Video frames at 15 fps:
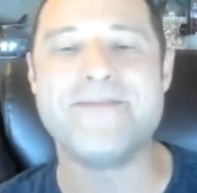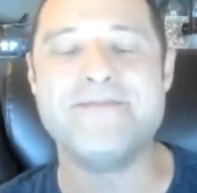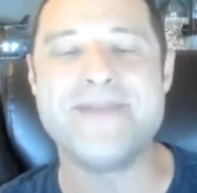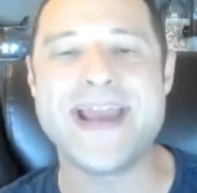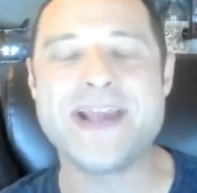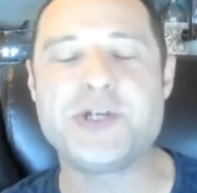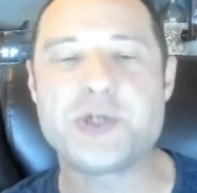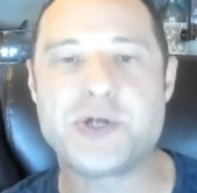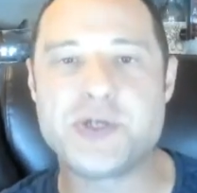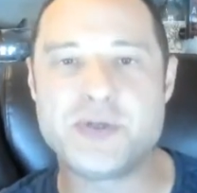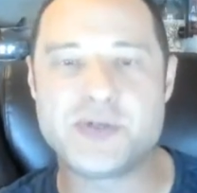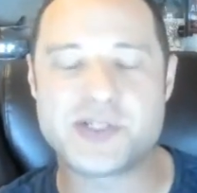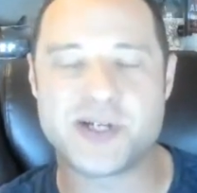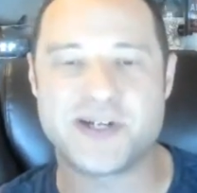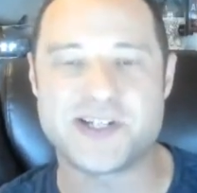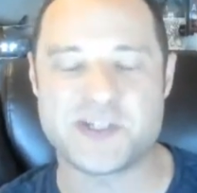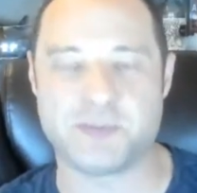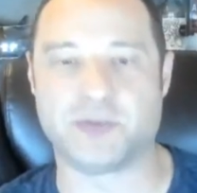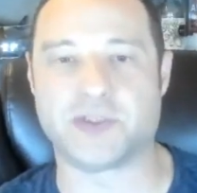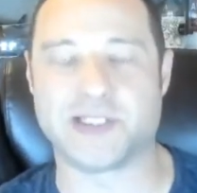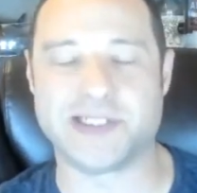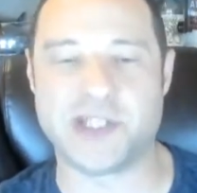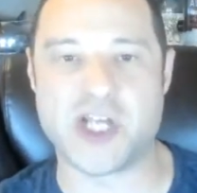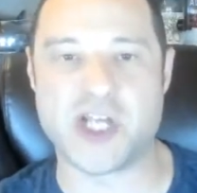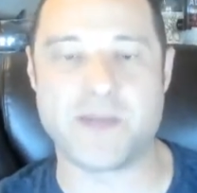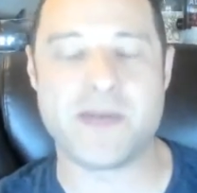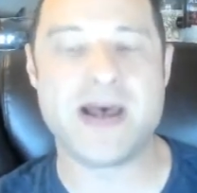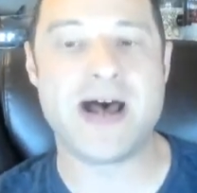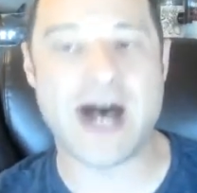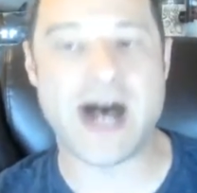make sure you start exploring the
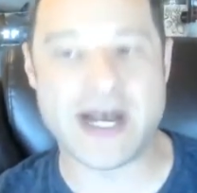ship